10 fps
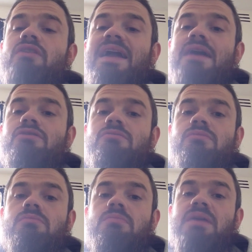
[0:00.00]

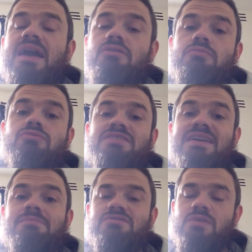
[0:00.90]
accountable to
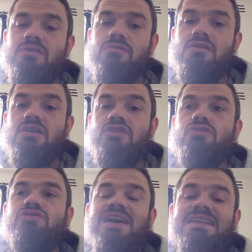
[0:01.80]
them as well,
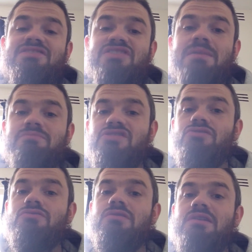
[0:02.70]
you challenge them
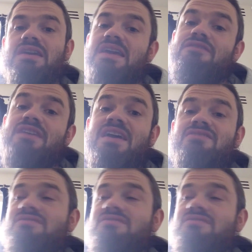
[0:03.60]
too. If they're